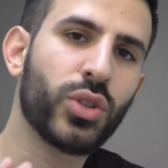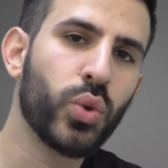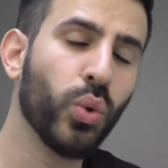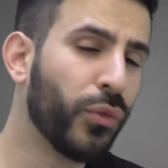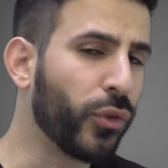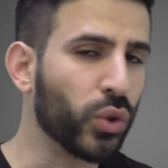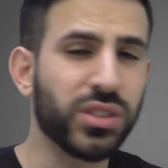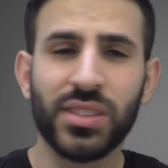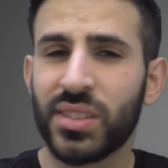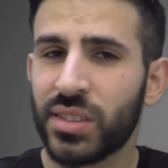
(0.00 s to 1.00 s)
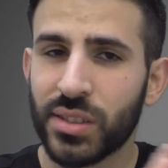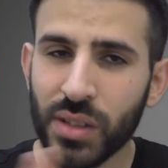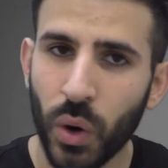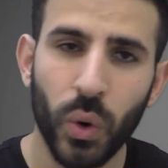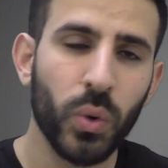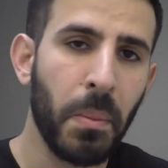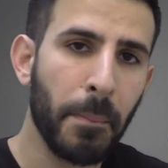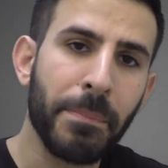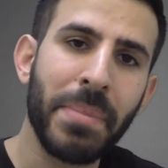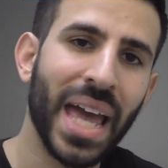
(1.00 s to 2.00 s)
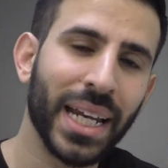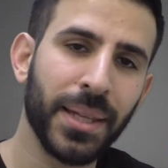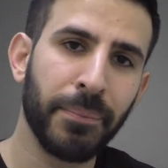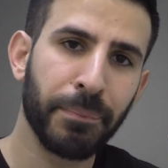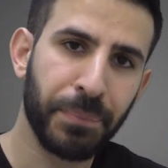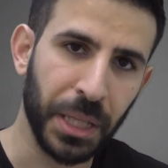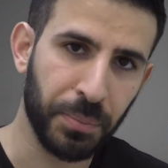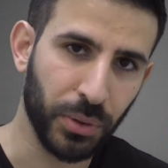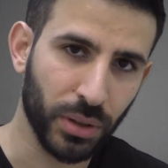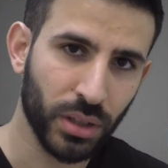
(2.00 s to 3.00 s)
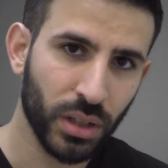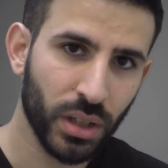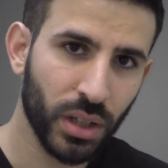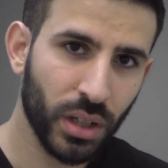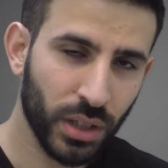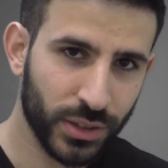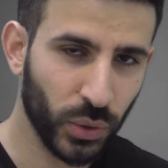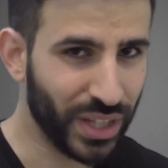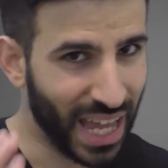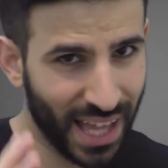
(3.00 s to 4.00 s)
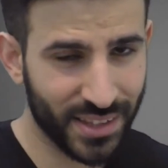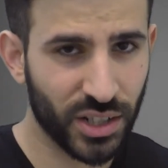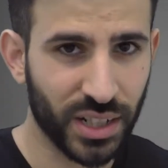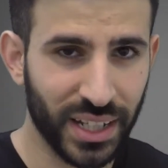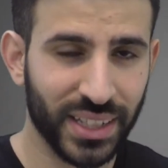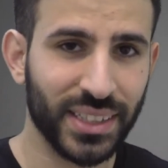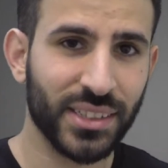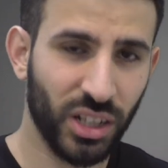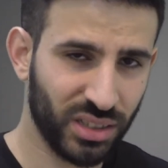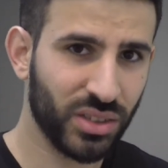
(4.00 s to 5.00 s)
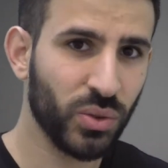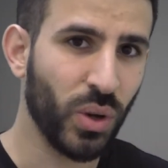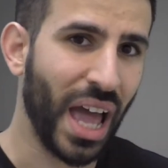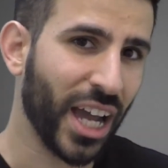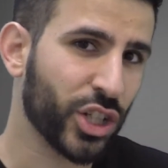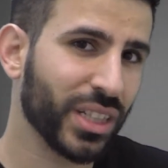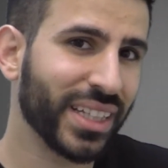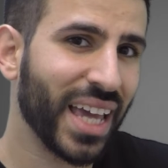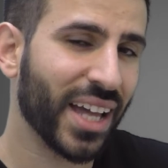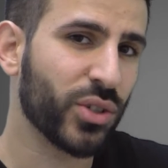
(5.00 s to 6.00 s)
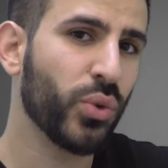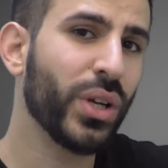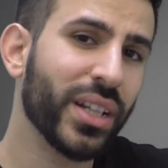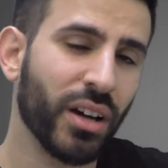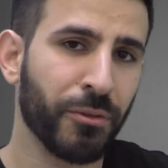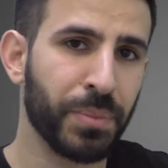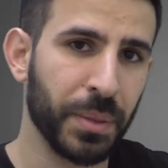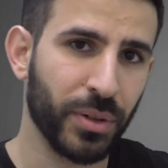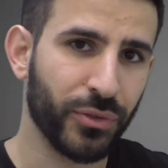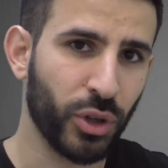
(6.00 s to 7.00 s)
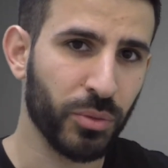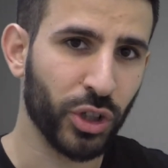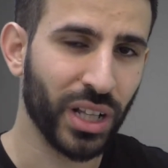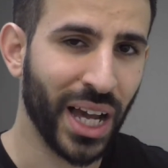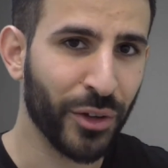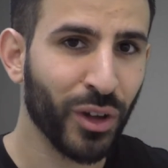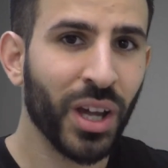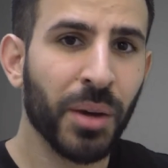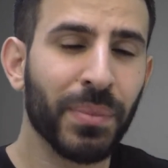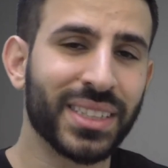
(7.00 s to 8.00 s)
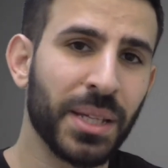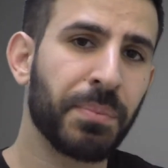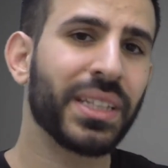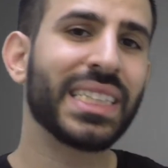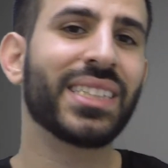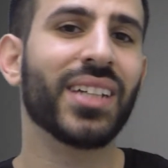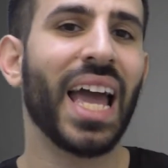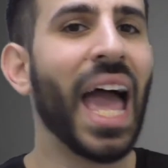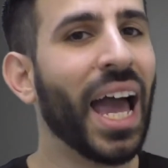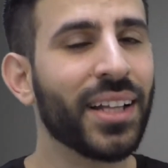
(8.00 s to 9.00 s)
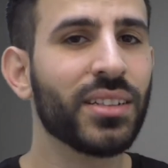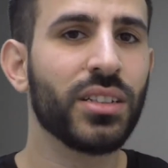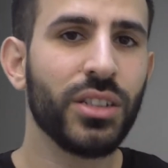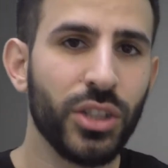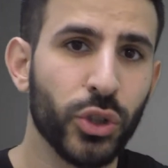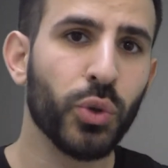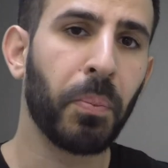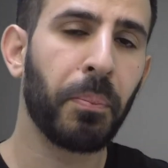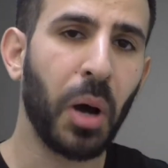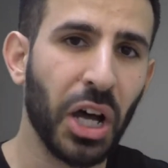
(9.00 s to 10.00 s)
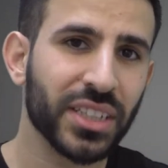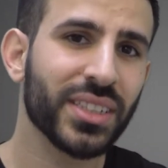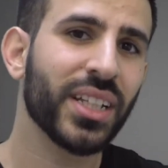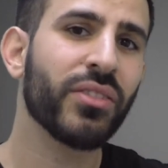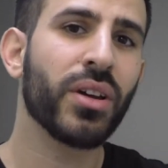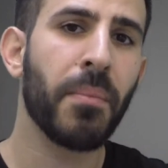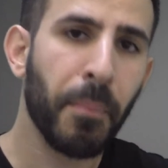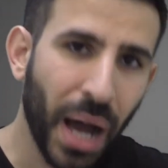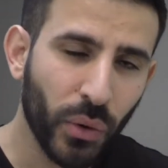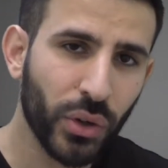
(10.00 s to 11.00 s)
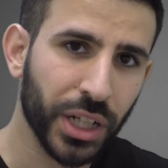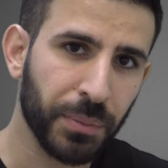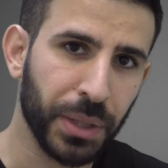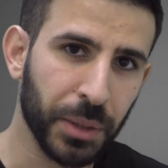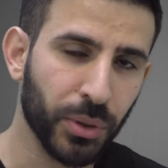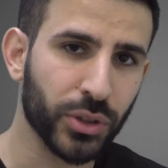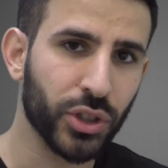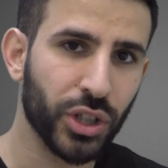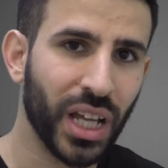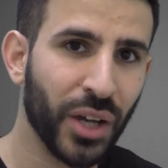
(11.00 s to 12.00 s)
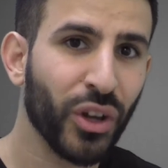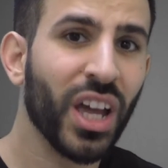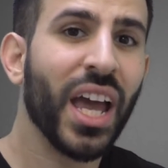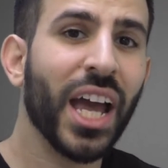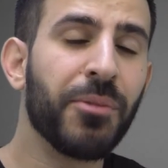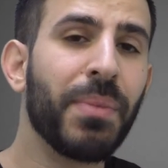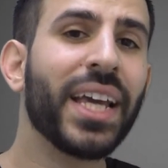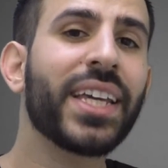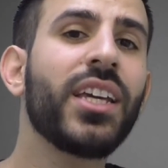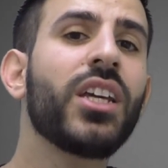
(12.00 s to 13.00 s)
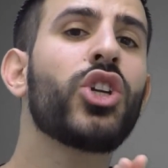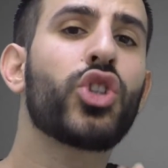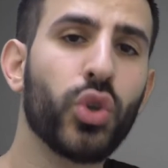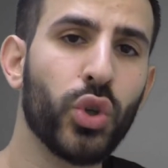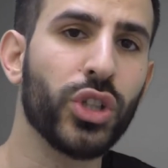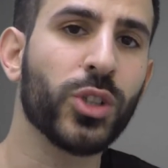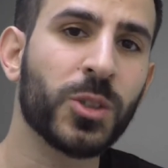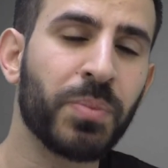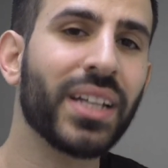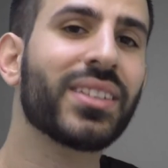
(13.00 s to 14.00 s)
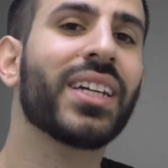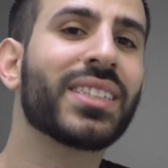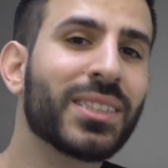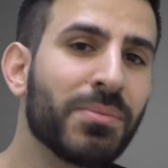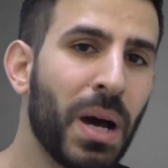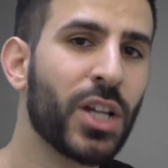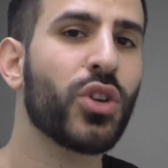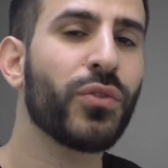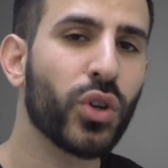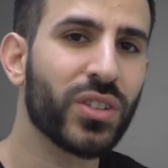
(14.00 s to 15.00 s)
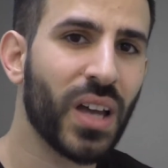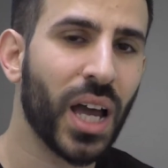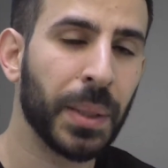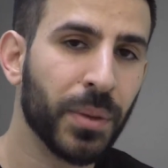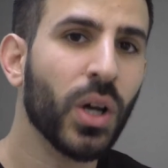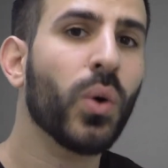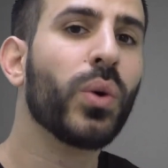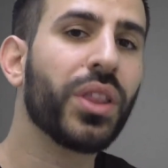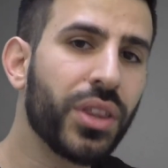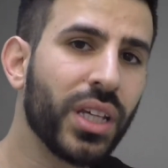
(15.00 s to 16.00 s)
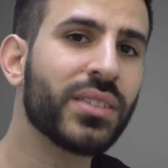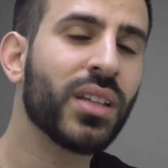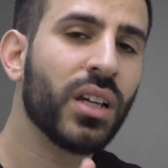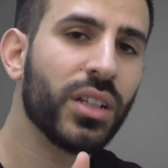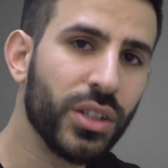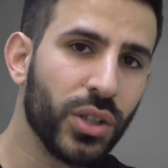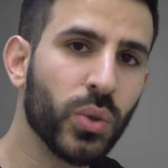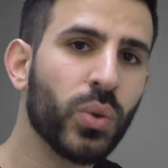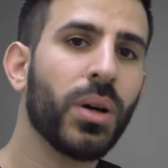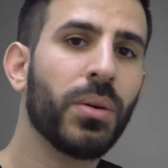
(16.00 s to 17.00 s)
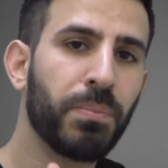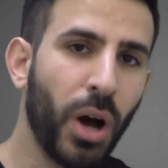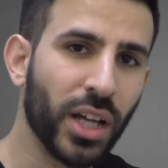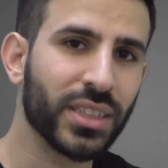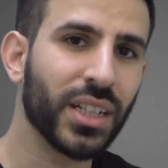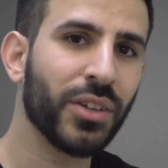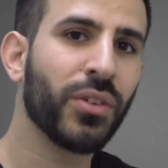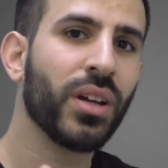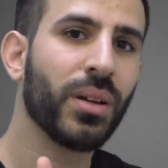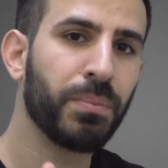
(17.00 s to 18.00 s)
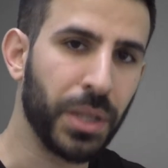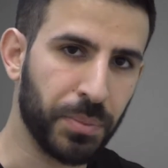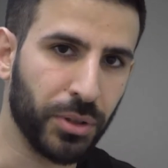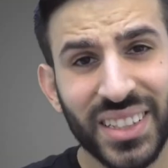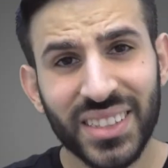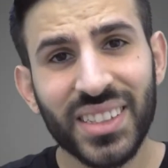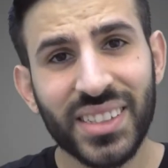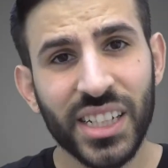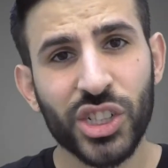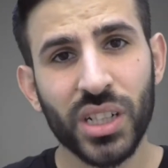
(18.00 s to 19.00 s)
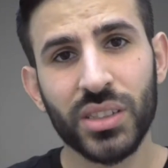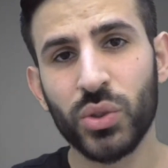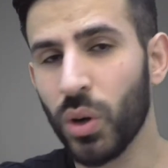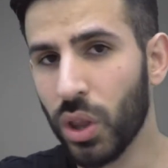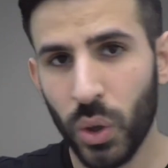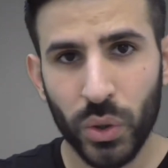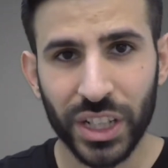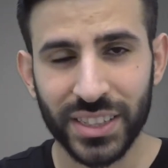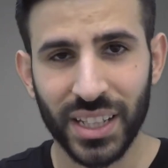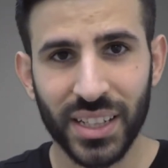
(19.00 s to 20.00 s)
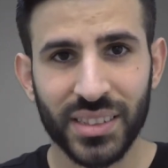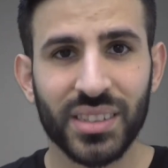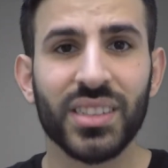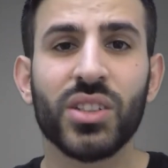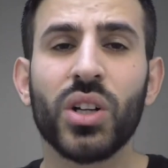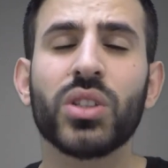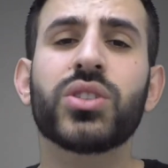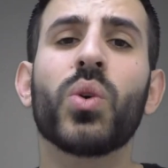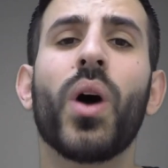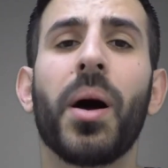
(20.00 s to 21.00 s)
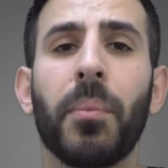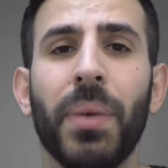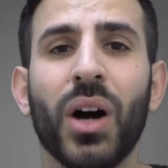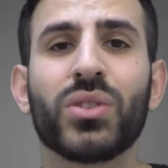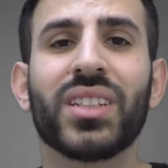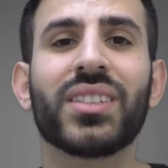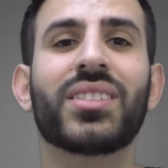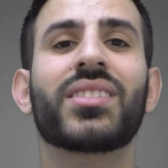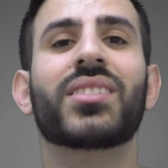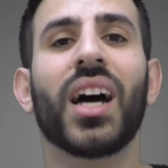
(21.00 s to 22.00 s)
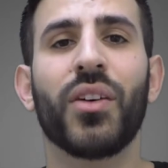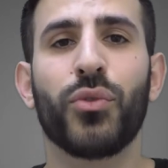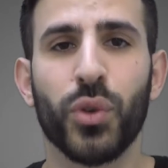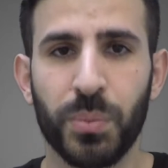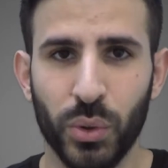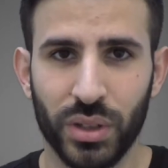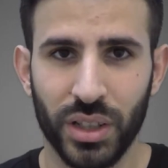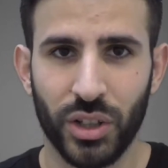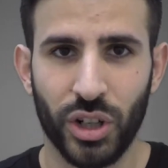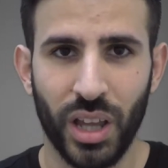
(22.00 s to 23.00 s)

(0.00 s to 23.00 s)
true for so many people. So the answer to this is not to actually get rid of people from your life, but simply to add new, positive, empowering people to your life and making sure you spend as much of your time with these new, positive people. This decision, to a lower extent, is also about the stuff we put in our